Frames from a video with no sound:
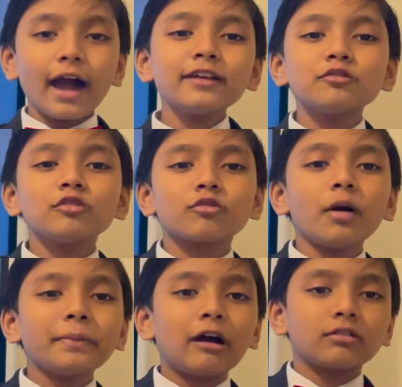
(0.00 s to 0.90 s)
high school
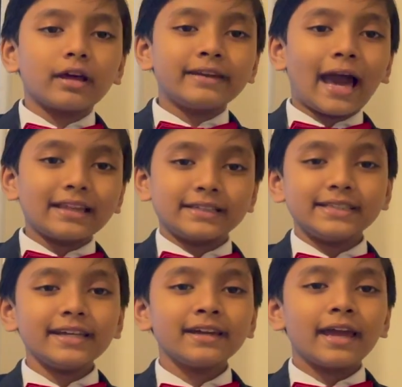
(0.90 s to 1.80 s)
dropout
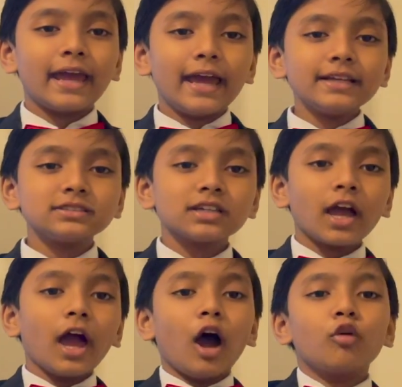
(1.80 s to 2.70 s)
analogy is,
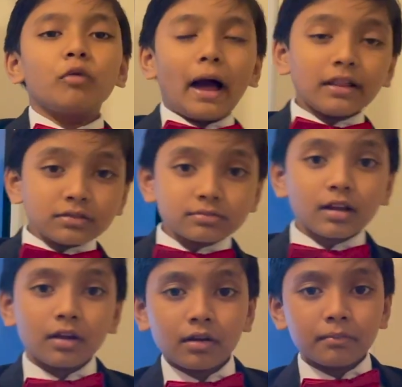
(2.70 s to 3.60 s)
well,
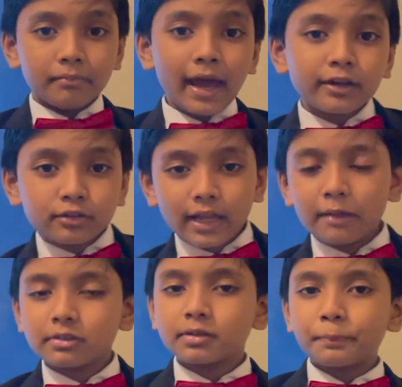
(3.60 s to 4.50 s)
Matter
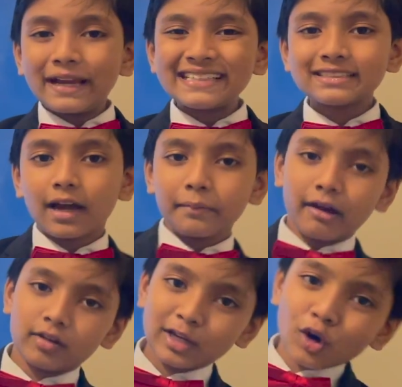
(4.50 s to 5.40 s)
tells us space-time
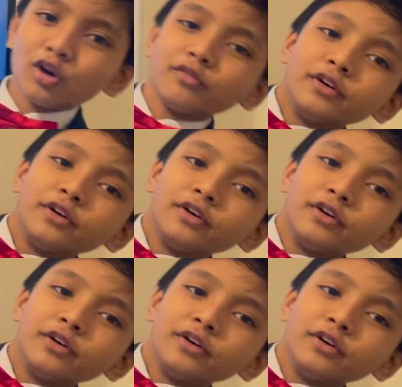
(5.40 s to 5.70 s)
how to curve,